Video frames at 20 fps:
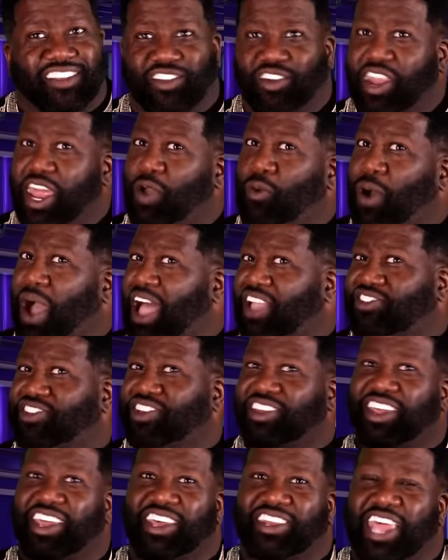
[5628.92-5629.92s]
So they
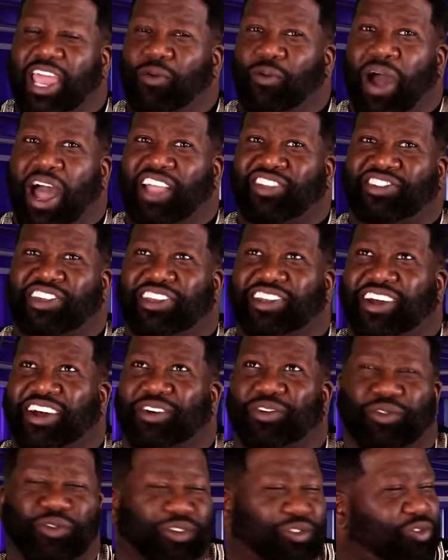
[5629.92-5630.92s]
watching, they watching,
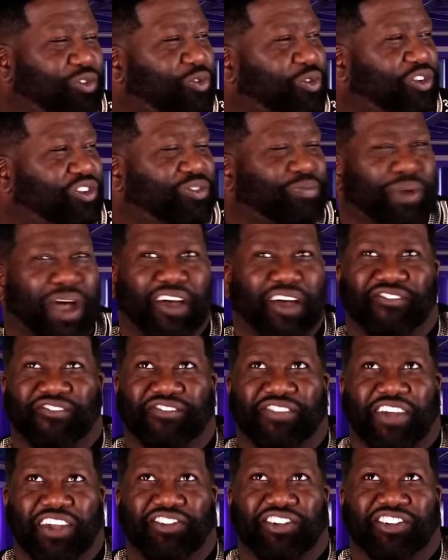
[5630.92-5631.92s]
oh, uh, which, which was my
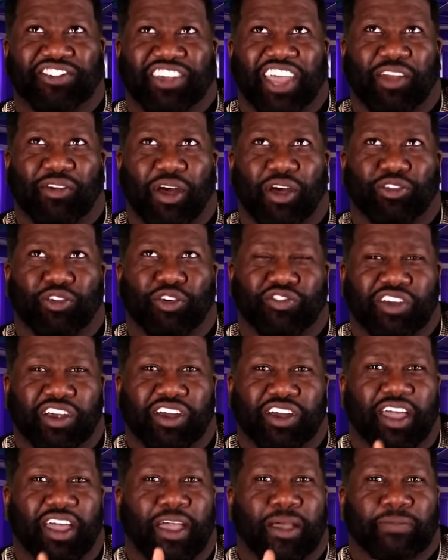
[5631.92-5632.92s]
favorite channel I was over
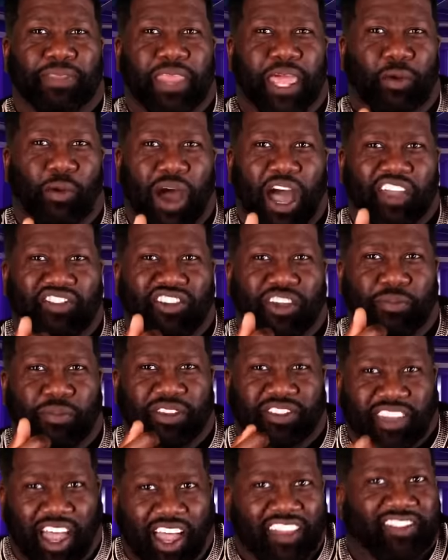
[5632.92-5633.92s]
there. They watching
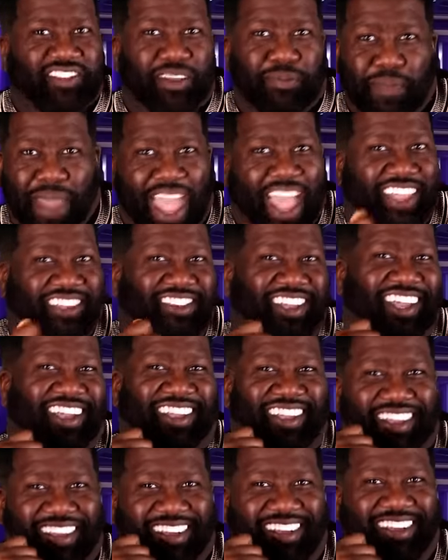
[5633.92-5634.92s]
Mzansi
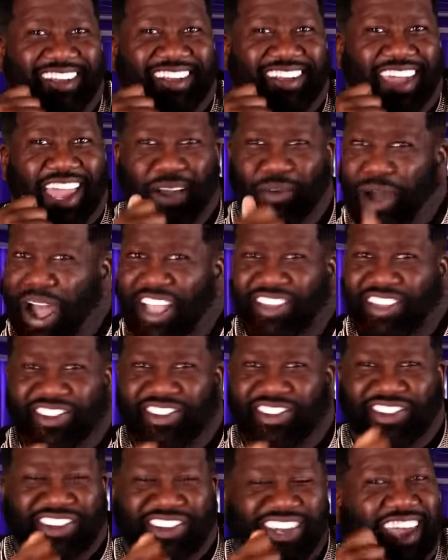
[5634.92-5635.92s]
Magic. They watching
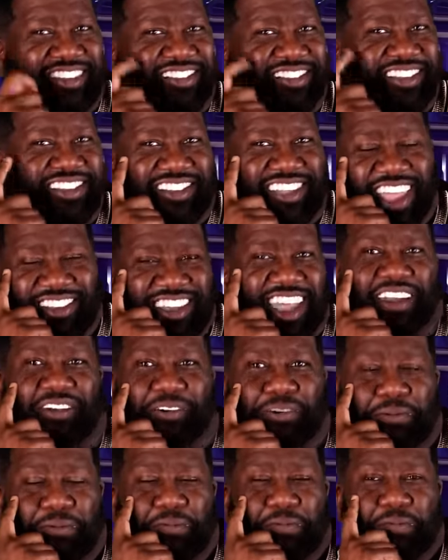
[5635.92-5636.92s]
that, that
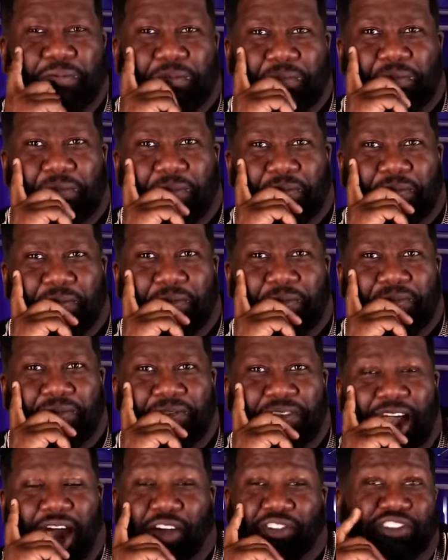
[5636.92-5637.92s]
channel.
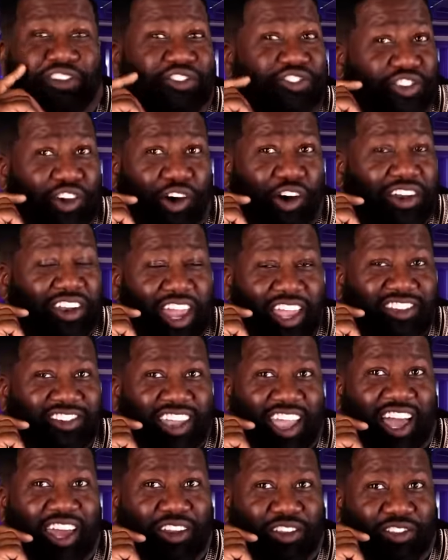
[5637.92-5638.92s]
I was enjoying that
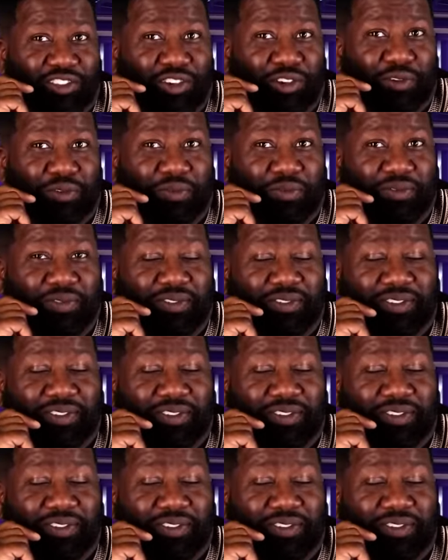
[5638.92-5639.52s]
channel too.